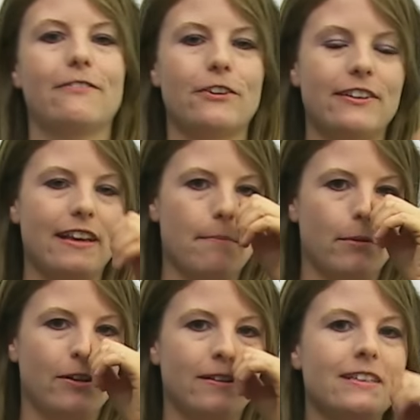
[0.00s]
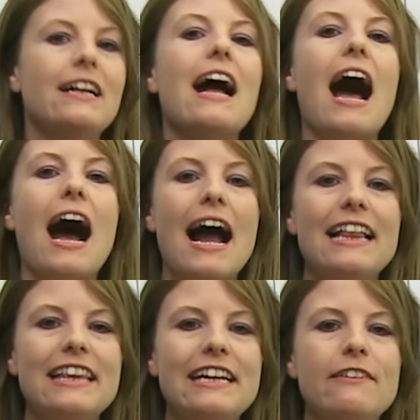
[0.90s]
For example,
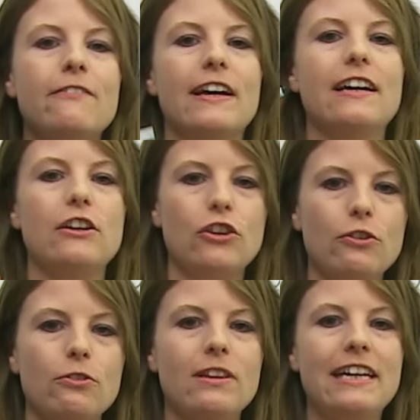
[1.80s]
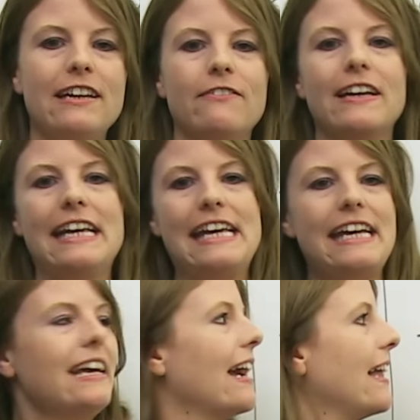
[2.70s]
I leave, you leave,
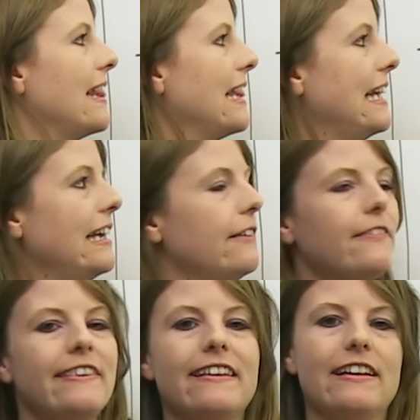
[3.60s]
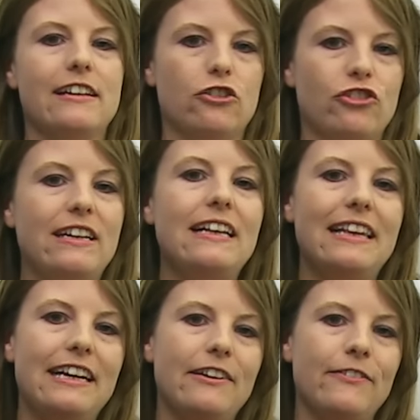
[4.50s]
he leaves, she
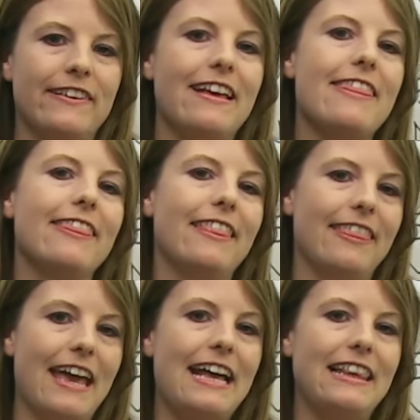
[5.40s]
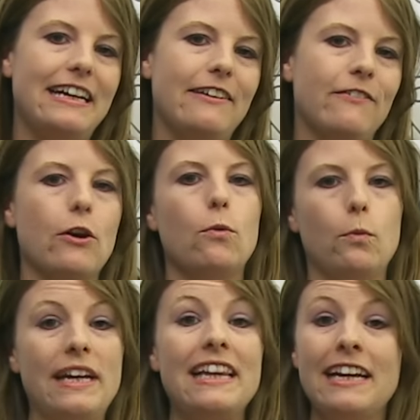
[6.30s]
leaves, they leave,
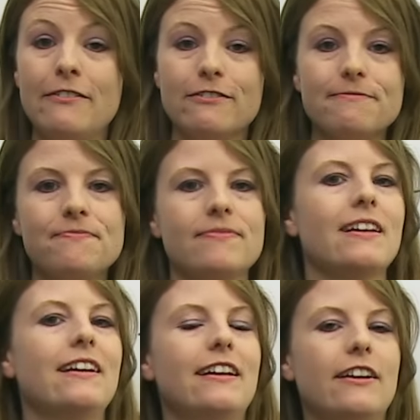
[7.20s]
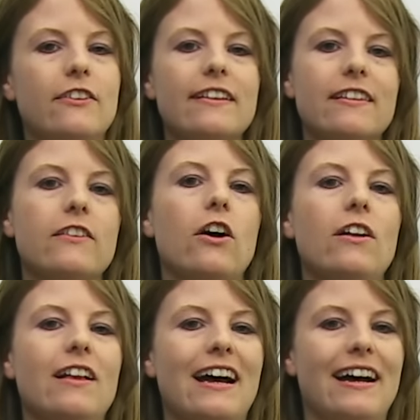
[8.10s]
we leave. So this is
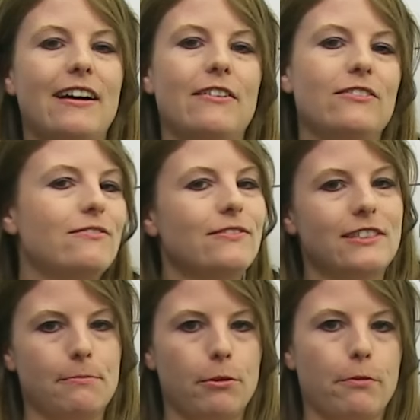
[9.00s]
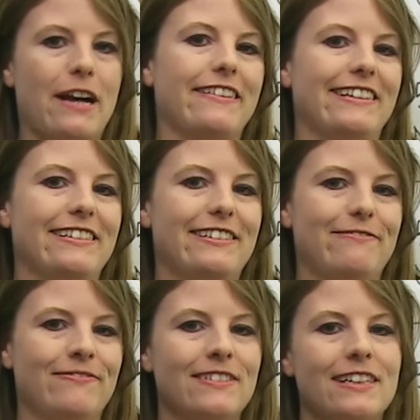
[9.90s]
all simple present.